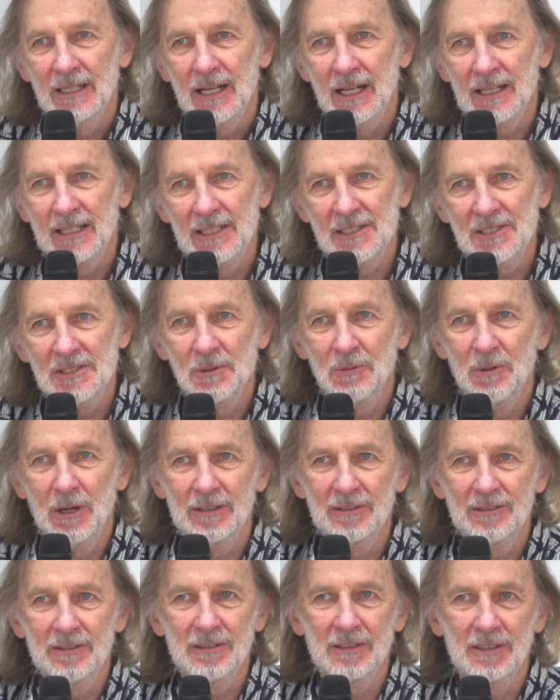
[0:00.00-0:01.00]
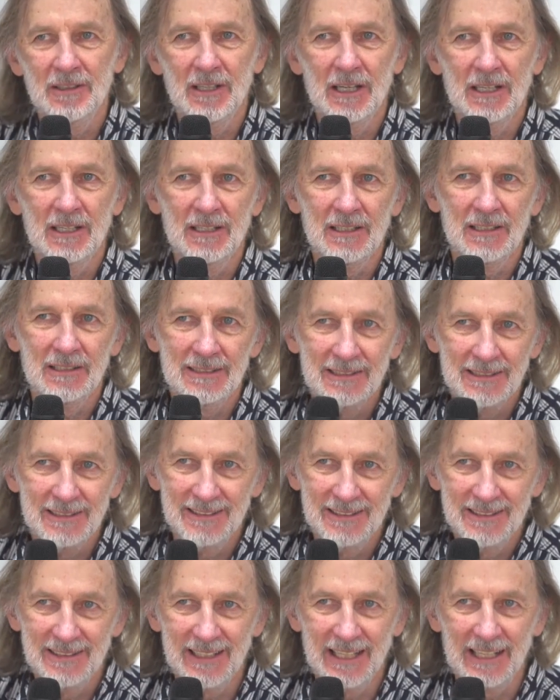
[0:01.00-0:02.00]
I guess the one thing that
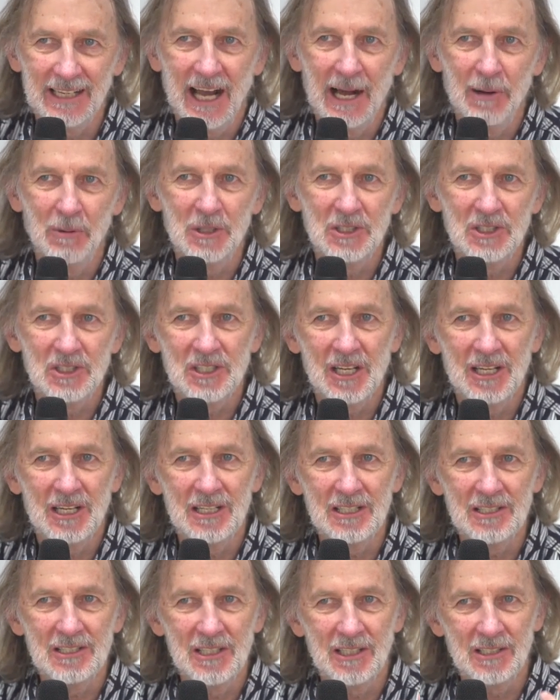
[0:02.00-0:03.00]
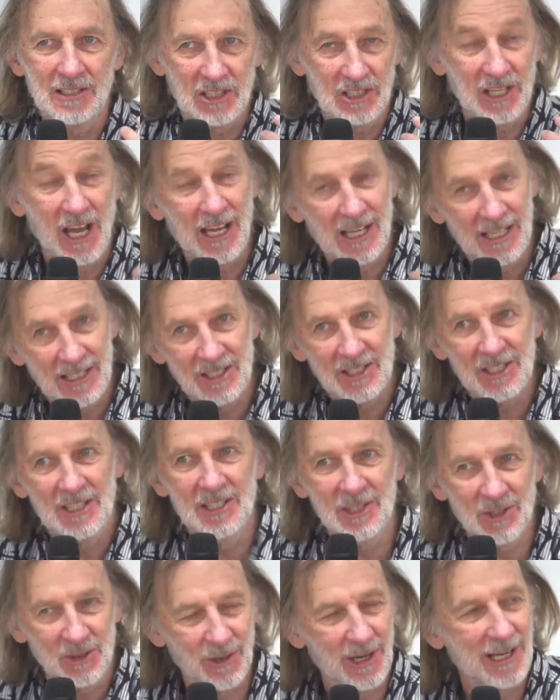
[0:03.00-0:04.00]
I would say is that science
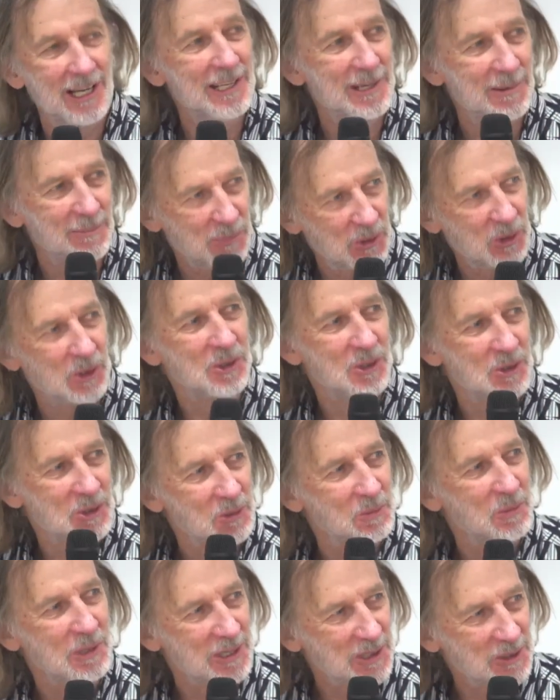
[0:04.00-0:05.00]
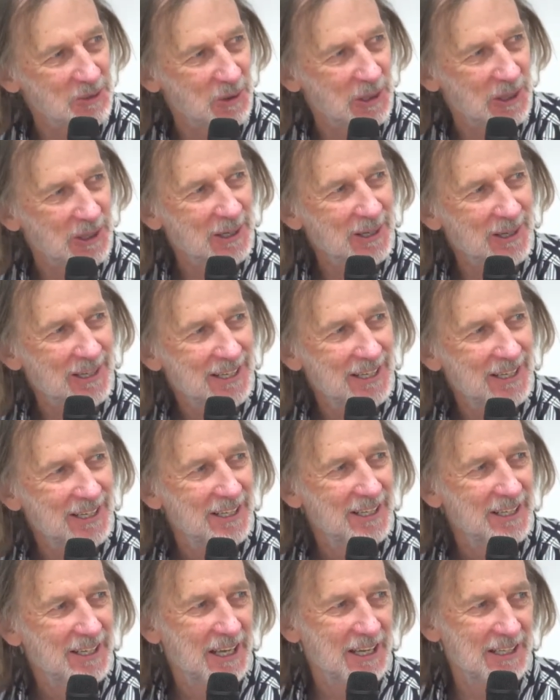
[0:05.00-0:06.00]
is really important to me as well.
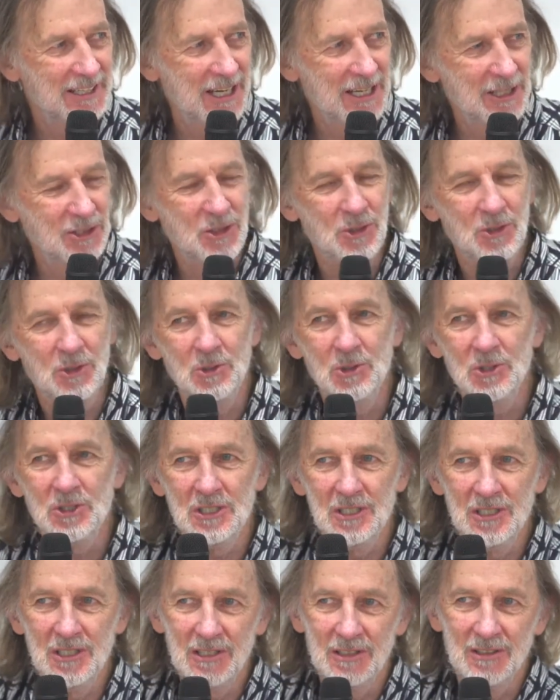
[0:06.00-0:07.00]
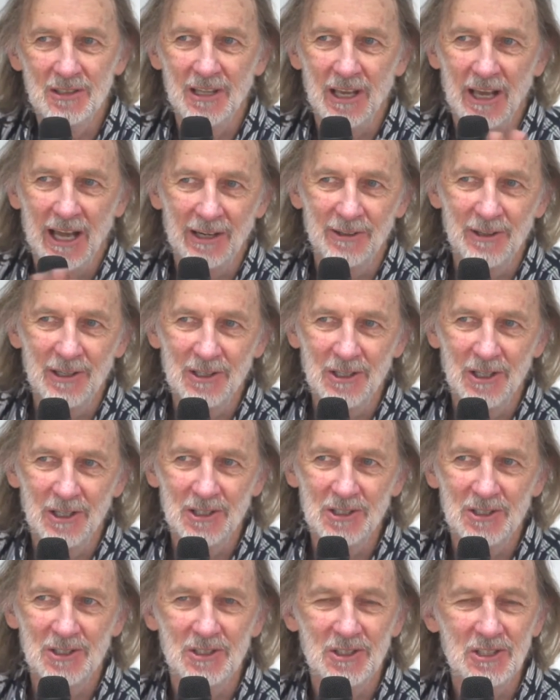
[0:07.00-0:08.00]
And I do see in the
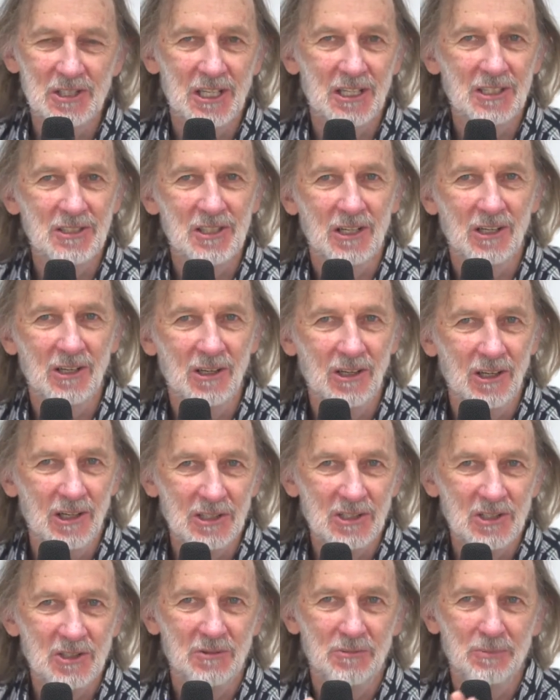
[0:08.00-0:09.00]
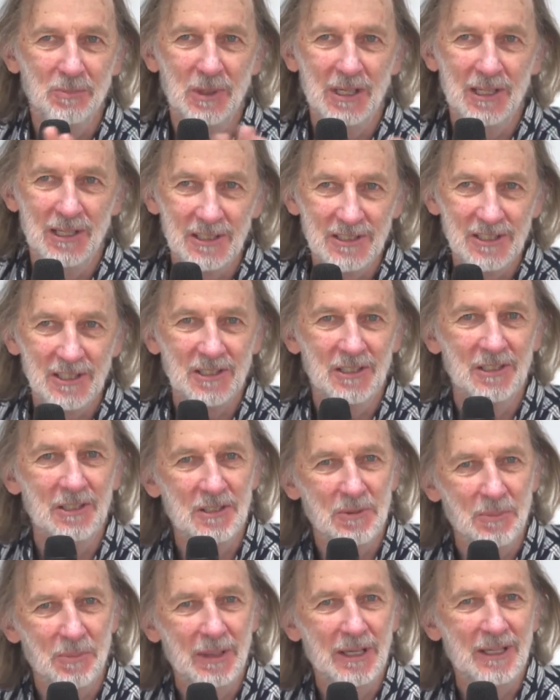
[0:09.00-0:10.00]
agricultural sector lots of political
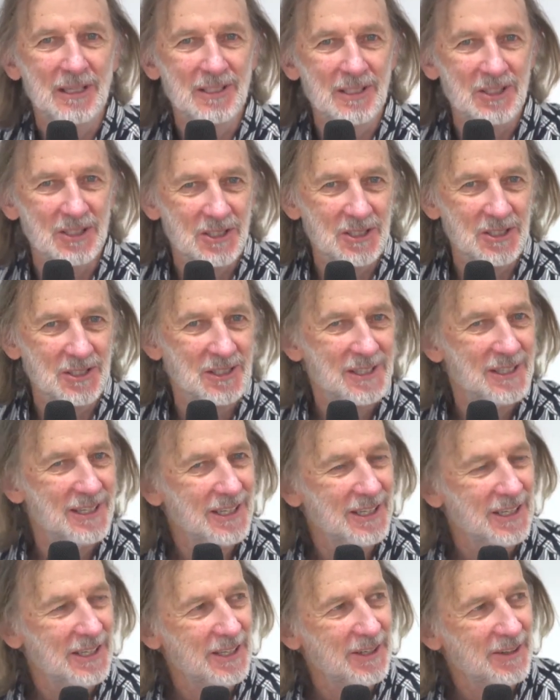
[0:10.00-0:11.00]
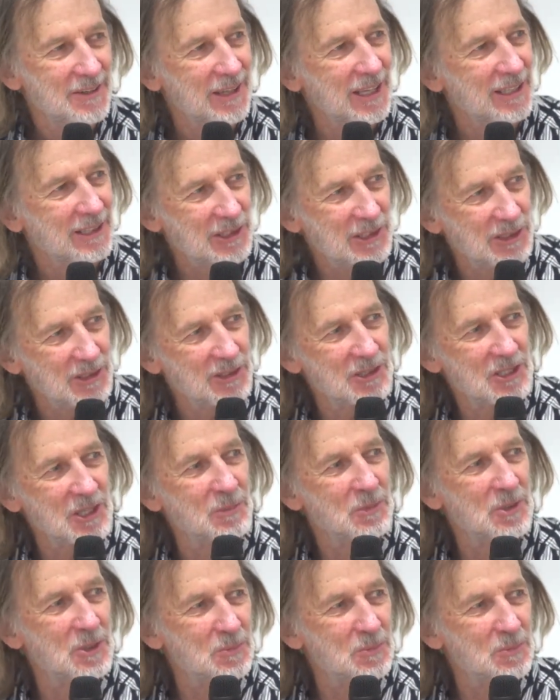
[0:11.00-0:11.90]
debates that seem